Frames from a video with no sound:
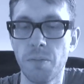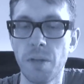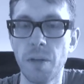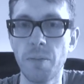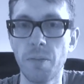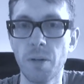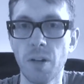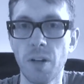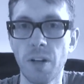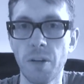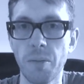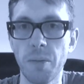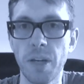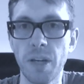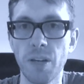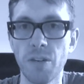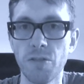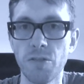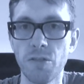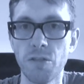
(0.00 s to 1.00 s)
people like
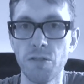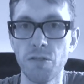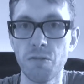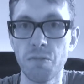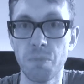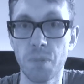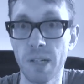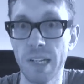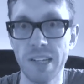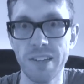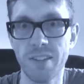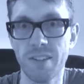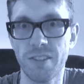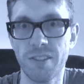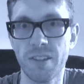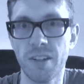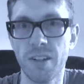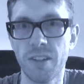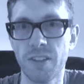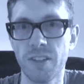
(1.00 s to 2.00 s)
me of
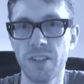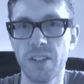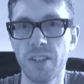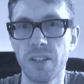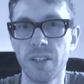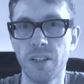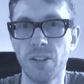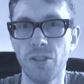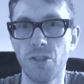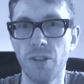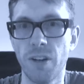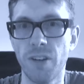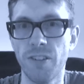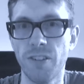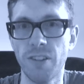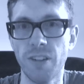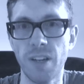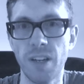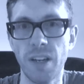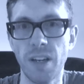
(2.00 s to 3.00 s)
politicising a
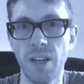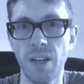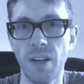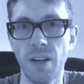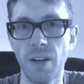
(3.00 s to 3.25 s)
tragedy.